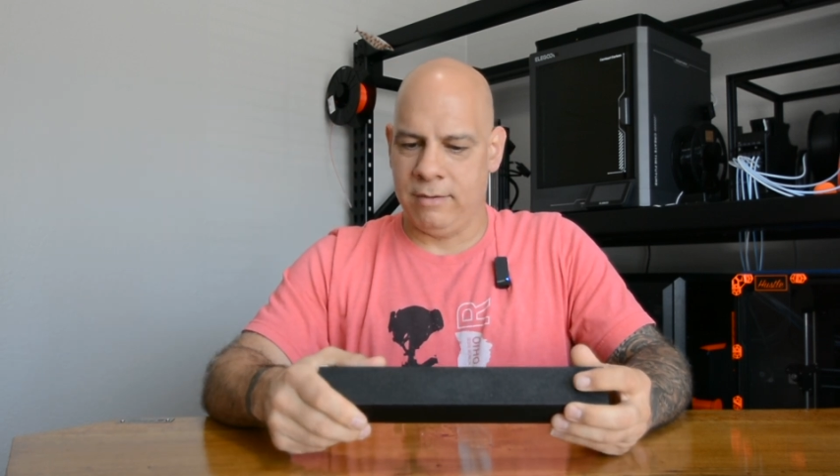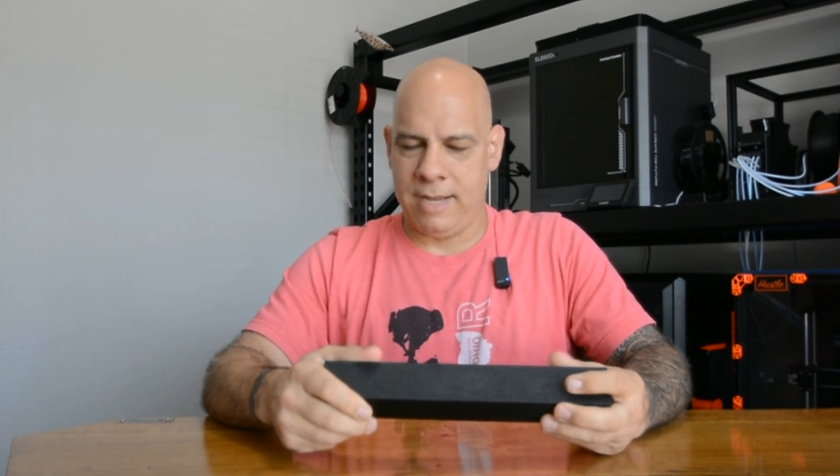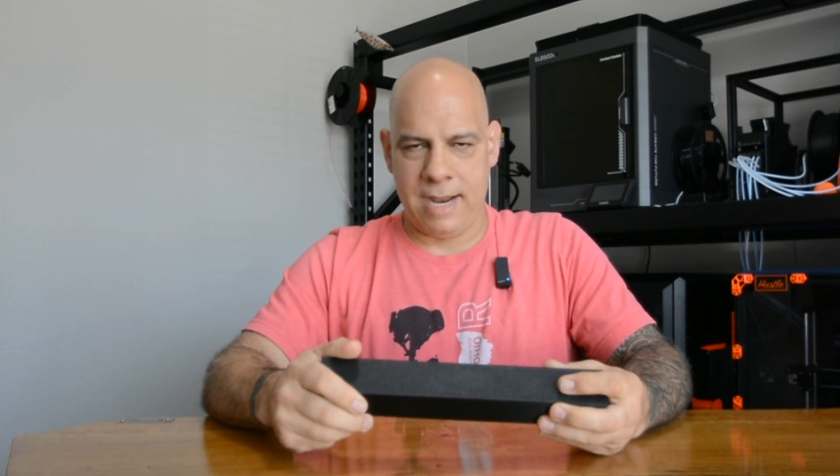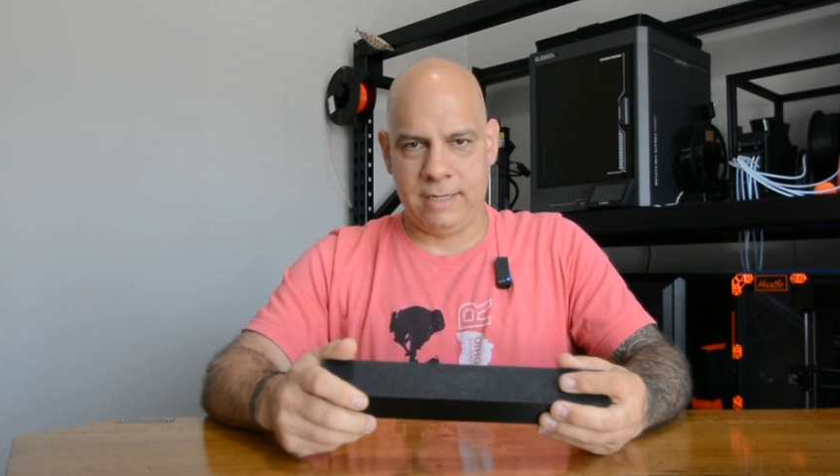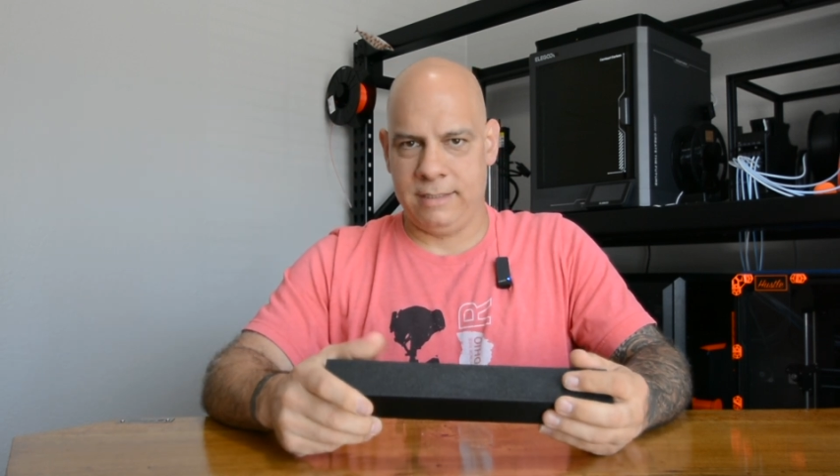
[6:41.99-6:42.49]

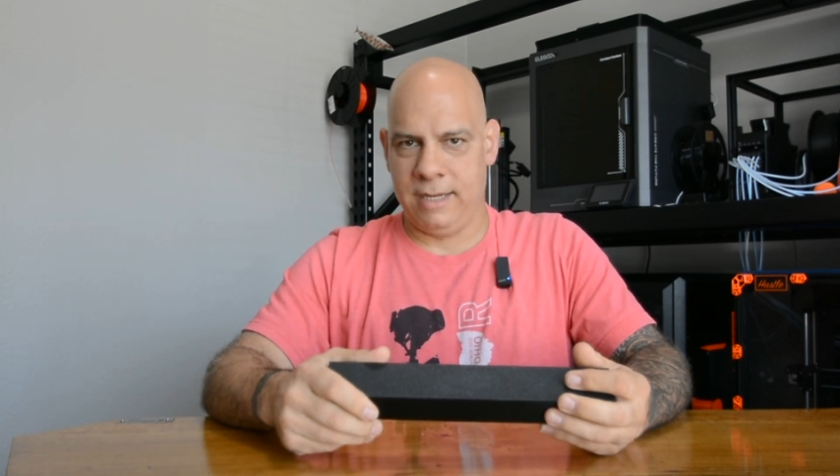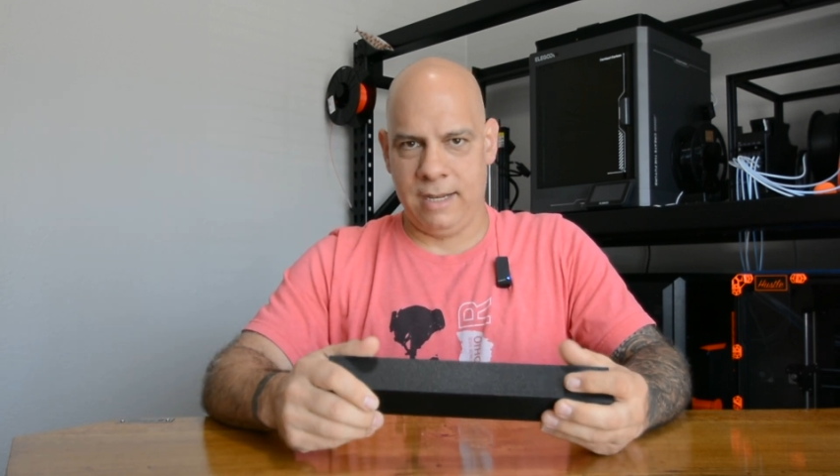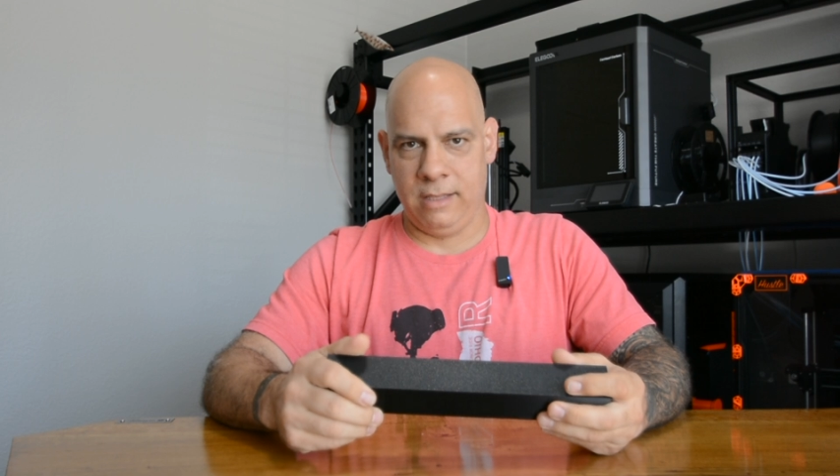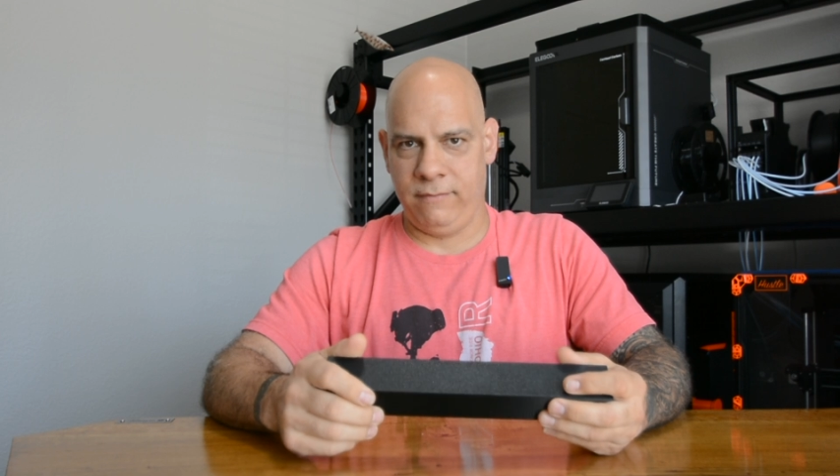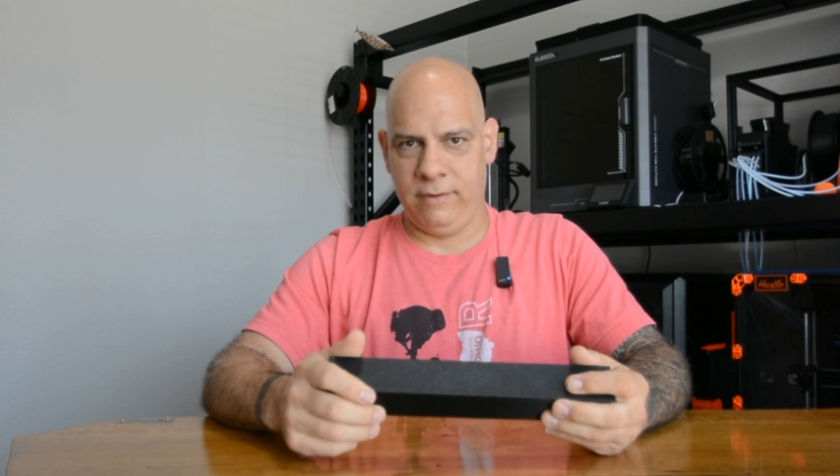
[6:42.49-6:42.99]
nasty
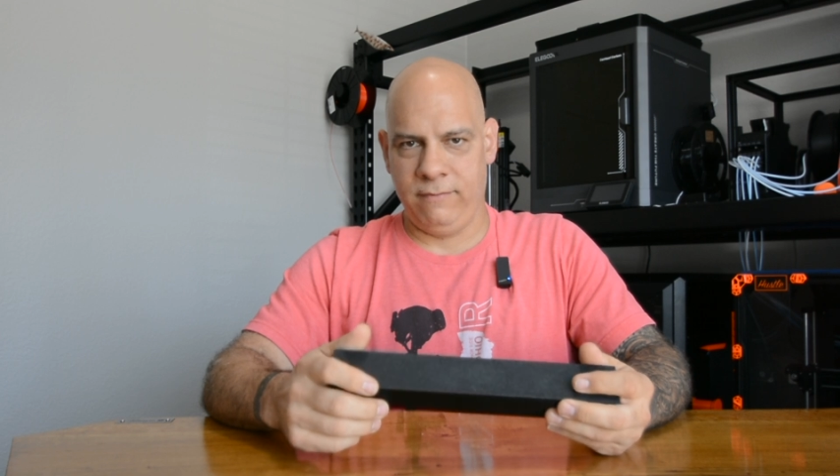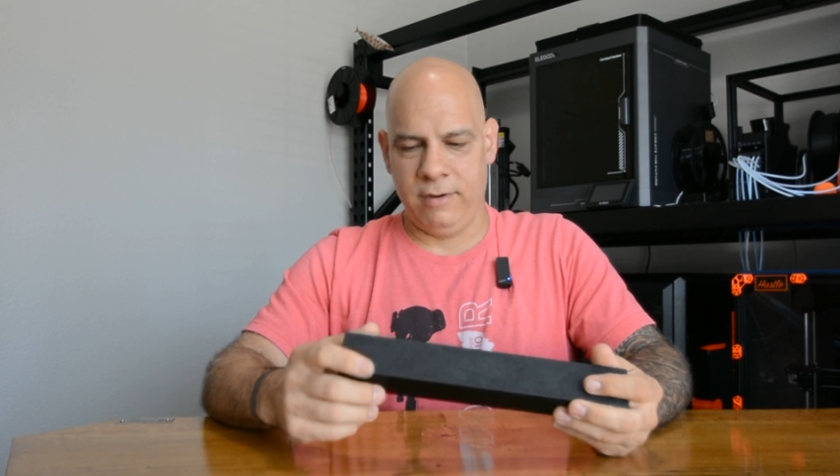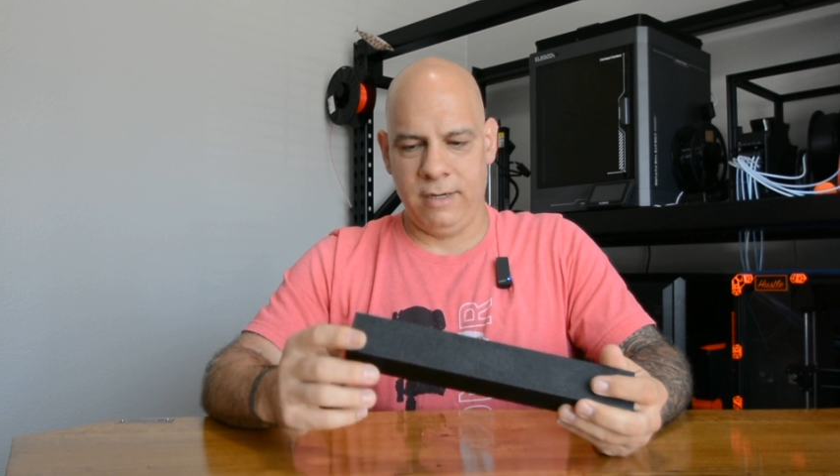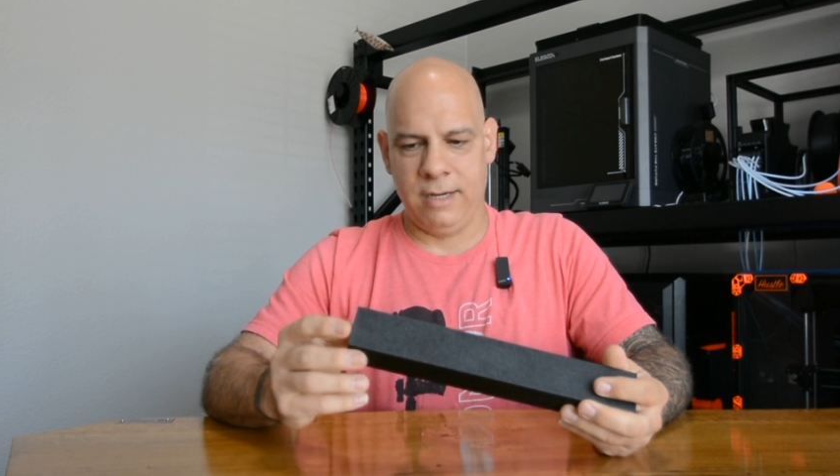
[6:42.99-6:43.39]
elephant foot.